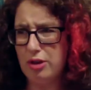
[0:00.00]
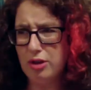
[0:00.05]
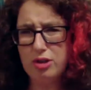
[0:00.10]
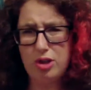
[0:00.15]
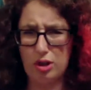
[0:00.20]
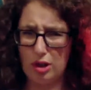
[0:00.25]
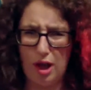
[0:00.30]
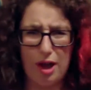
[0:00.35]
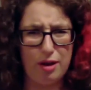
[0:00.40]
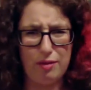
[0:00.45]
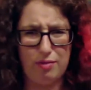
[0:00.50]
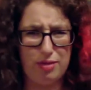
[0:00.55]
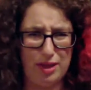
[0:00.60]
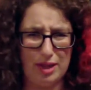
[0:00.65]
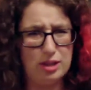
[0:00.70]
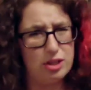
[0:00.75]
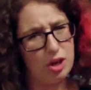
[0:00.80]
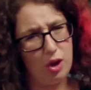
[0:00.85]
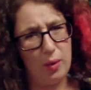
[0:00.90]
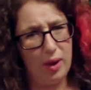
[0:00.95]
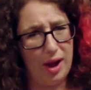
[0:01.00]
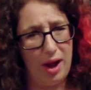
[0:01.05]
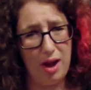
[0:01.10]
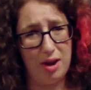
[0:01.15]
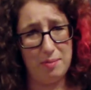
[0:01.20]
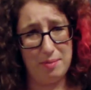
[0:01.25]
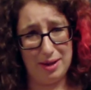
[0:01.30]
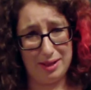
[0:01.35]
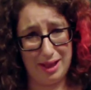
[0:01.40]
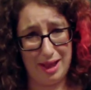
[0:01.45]
There's a lot of things going
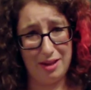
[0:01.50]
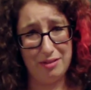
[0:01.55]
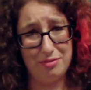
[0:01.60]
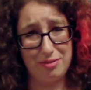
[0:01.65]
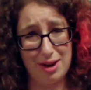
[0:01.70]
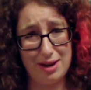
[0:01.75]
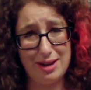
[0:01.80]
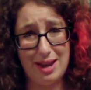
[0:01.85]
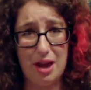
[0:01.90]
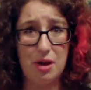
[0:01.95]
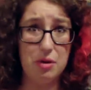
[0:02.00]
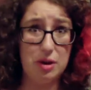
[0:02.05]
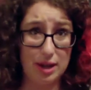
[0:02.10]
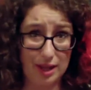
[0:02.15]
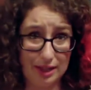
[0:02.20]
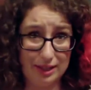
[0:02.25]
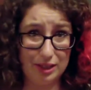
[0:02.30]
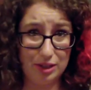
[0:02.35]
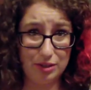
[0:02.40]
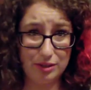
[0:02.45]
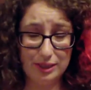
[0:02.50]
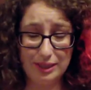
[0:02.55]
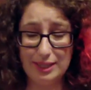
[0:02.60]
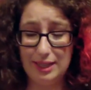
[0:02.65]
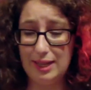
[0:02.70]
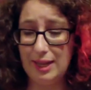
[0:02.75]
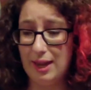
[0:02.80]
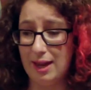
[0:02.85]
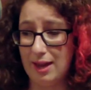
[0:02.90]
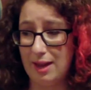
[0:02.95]
on in my life right now,
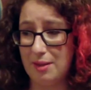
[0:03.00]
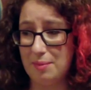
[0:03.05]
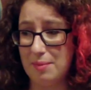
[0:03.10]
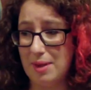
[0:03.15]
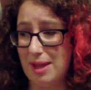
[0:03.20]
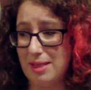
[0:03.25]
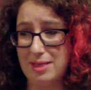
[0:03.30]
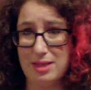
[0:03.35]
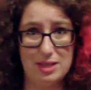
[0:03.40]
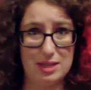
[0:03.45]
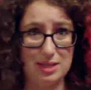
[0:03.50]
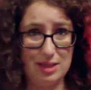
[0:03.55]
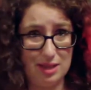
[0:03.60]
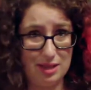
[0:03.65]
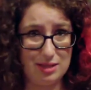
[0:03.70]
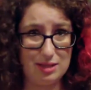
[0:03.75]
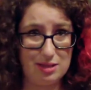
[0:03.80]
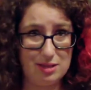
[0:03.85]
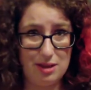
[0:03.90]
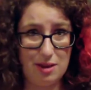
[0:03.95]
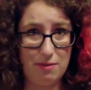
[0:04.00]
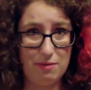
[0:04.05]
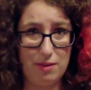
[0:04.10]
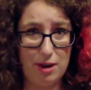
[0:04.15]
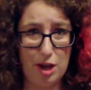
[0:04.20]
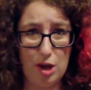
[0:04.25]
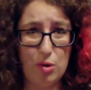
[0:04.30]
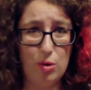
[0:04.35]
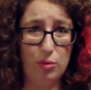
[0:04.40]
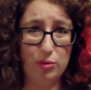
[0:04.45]
clearly, um, and this things and stuff
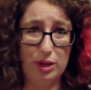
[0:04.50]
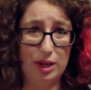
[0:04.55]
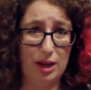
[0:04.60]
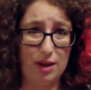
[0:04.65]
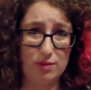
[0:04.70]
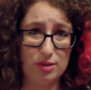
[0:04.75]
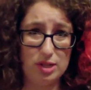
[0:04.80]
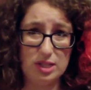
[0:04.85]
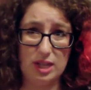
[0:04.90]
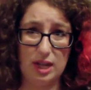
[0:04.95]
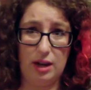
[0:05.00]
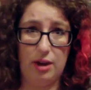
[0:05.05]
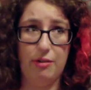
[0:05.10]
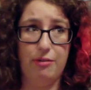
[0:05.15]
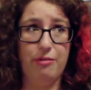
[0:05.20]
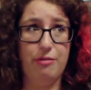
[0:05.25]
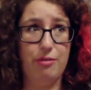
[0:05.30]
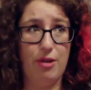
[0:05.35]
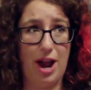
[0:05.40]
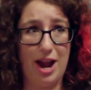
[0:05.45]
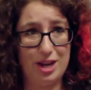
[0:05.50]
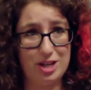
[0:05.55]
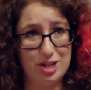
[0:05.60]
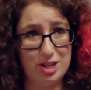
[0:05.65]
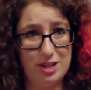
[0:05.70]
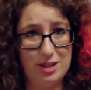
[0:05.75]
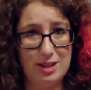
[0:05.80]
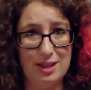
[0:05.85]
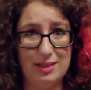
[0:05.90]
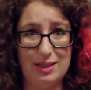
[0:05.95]
video only covers like a
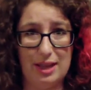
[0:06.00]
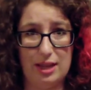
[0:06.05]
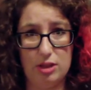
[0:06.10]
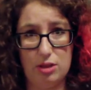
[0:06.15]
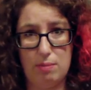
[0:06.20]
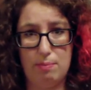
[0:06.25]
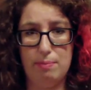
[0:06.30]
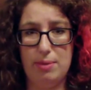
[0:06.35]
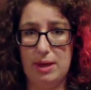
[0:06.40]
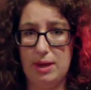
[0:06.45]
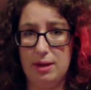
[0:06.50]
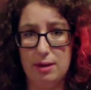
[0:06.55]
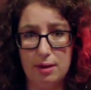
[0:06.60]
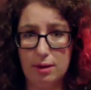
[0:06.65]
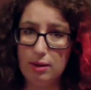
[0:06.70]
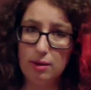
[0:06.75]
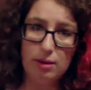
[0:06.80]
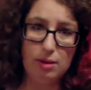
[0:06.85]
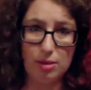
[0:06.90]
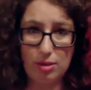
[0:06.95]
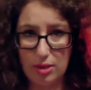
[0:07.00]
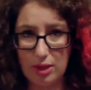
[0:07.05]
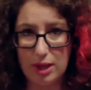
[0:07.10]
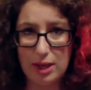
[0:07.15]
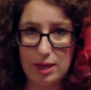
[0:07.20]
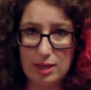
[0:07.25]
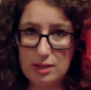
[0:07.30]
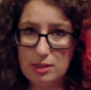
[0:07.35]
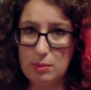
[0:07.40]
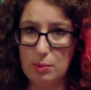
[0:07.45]
fraction and like the big
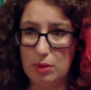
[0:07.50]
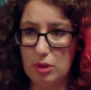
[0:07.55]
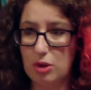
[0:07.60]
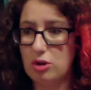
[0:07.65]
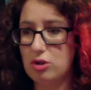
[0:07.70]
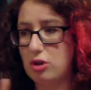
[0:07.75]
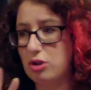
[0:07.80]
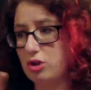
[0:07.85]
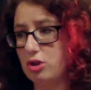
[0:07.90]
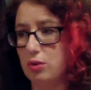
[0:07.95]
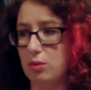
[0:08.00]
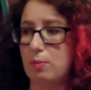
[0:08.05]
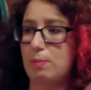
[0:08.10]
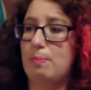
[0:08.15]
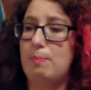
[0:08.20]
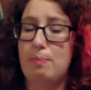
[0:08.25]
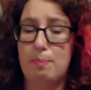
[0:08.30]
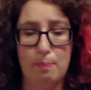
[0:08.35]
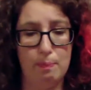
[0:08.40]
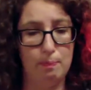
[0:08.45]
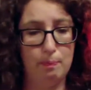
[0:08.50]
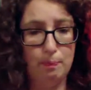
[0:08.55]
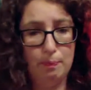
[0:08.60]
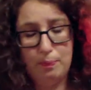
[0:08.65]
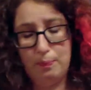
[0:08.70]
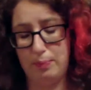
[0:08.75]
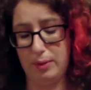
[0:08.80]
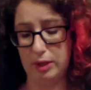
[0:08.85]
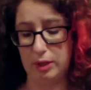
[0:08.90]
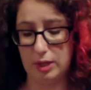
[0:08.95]
things, but there's also
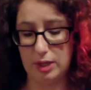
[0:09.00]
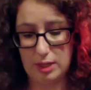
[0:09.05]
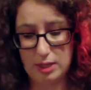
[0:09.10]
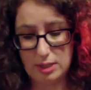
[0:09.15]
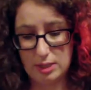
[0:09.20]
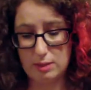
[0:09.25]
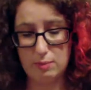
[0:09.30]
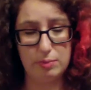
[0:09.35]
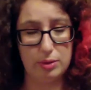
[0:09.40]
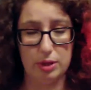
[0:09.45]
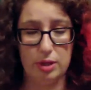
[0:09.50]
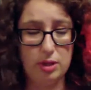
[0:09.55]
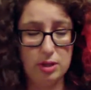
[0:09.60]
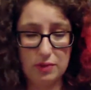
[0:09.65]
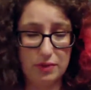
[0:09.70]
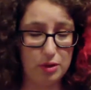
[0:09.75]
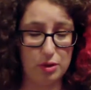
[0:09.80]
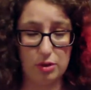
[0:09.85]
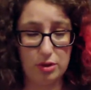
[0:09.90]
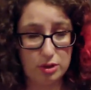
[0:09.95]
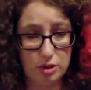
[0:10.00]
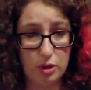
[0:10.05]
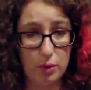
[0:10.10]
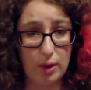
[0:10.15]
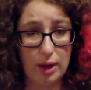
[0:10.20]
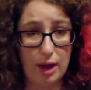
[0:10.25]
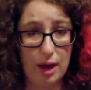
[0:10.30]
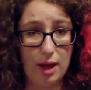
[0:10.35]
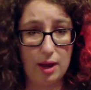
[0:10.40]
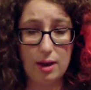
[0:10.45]
billions and billions of other things
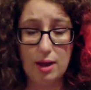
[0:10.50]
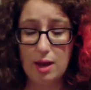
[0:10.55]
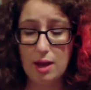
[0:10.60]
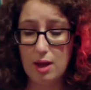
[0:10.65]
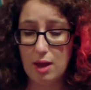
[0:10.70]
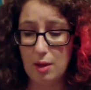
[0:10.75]
going on.